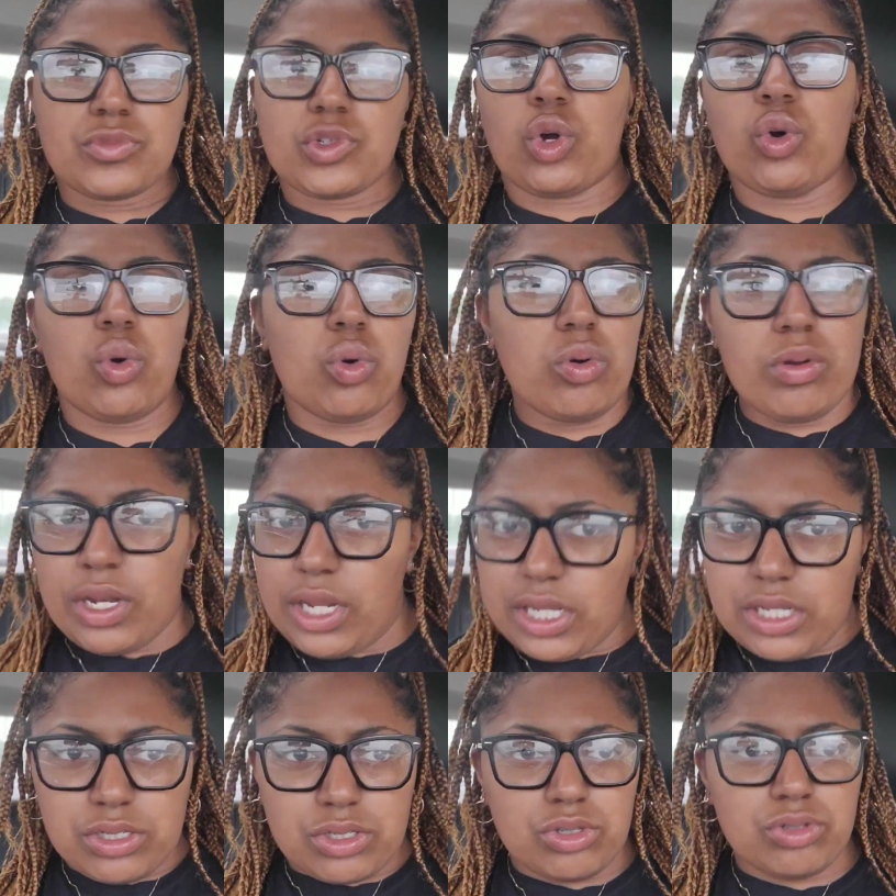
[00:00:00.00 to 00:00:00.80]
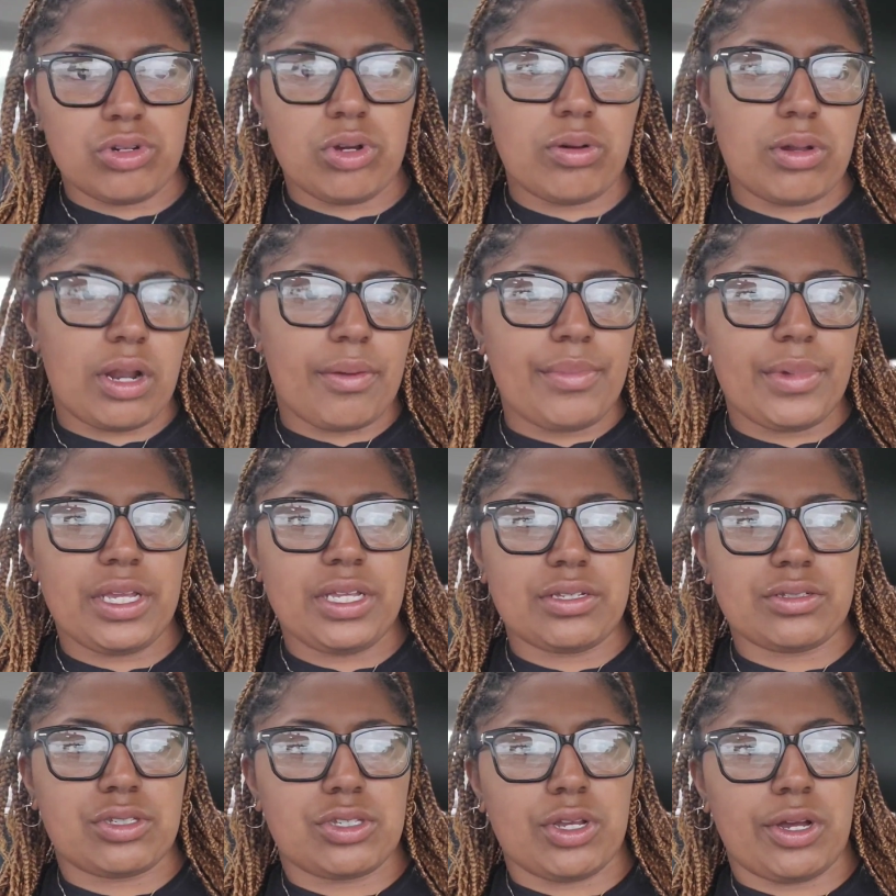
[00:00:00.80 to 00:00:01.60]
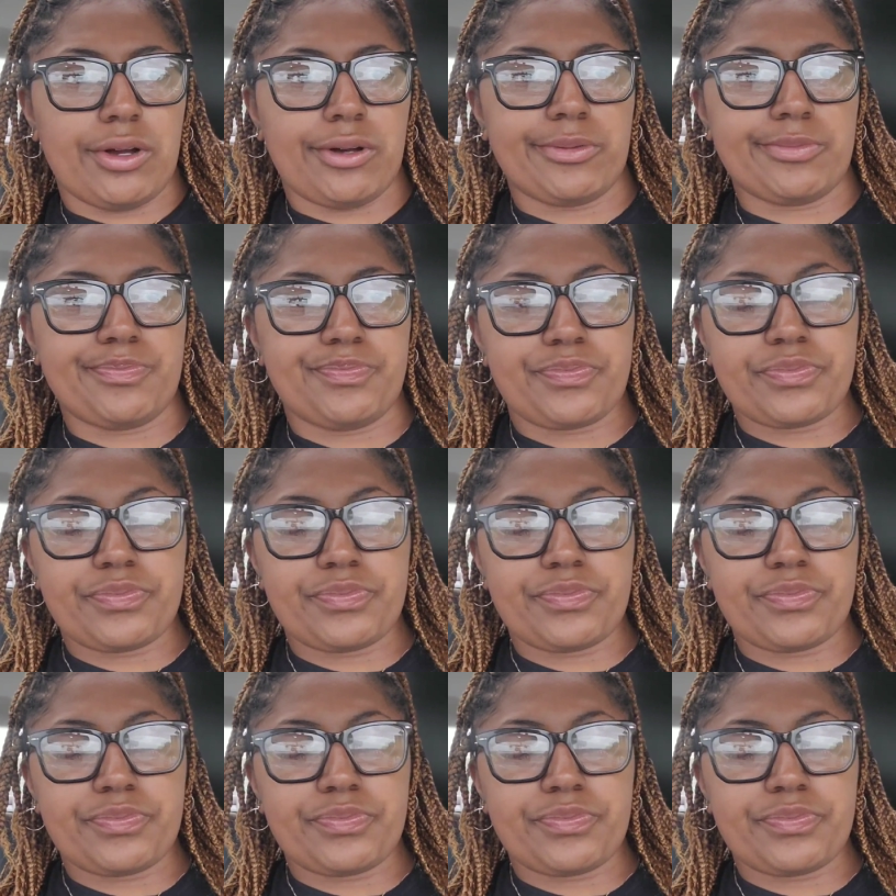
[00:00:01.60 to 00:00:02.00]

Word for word: coolness. You know what I mean? So